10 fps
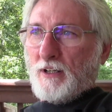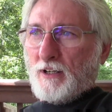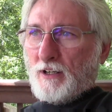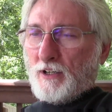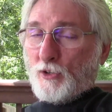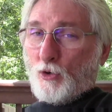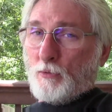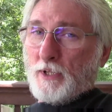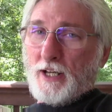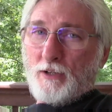
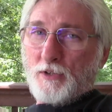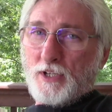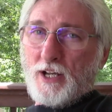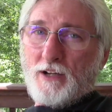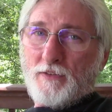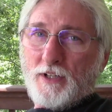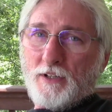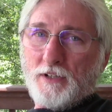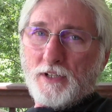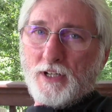Normally I don't scout for
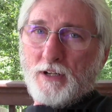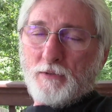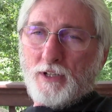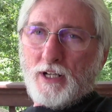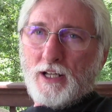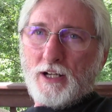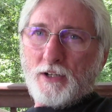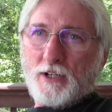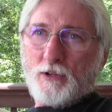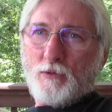deer this time of year. I like to
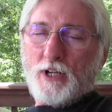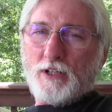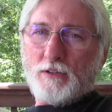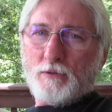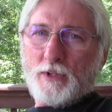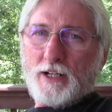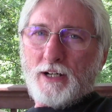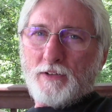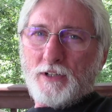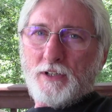try to wait until right
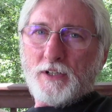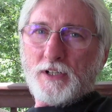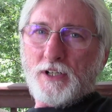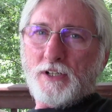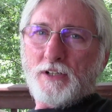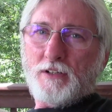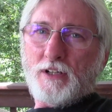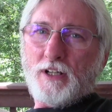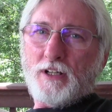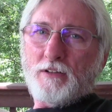after deer season
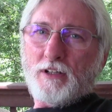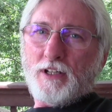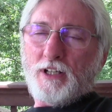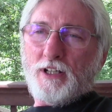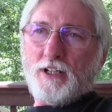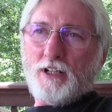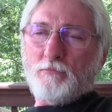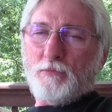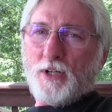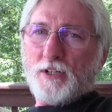and get in there
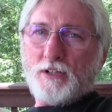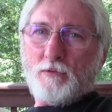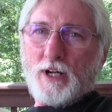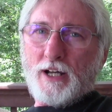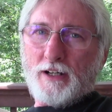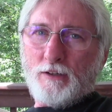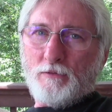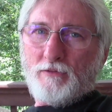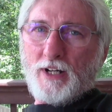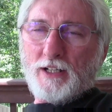and bust it wide
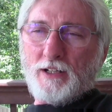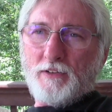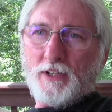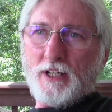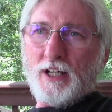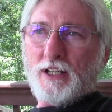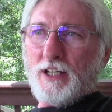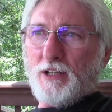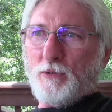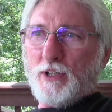open, find everything I
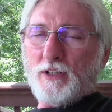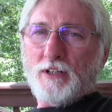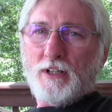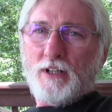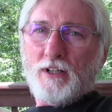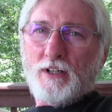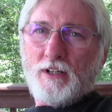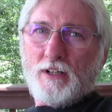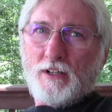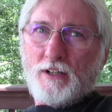can while the
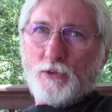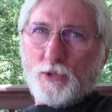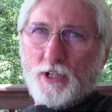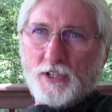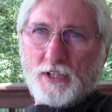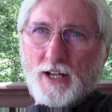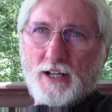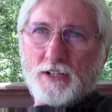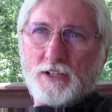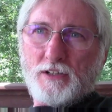rut
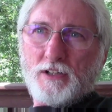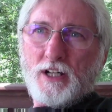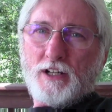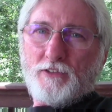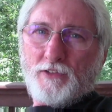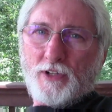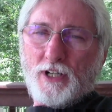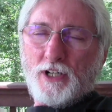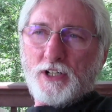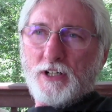sign's still kind of
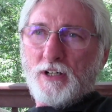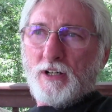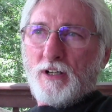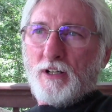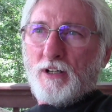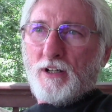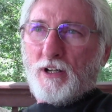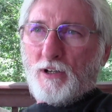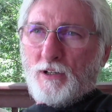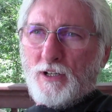fresh.
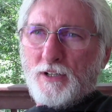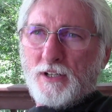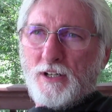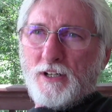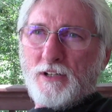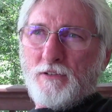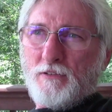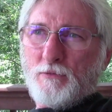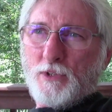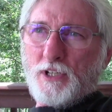Early season,
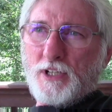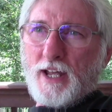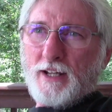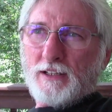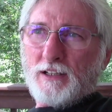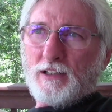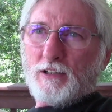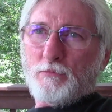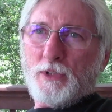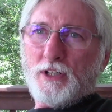we're going to tackle it a
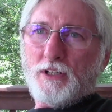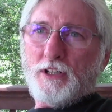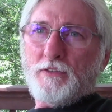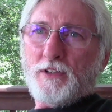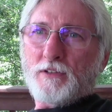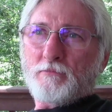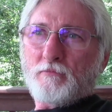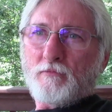little bit different.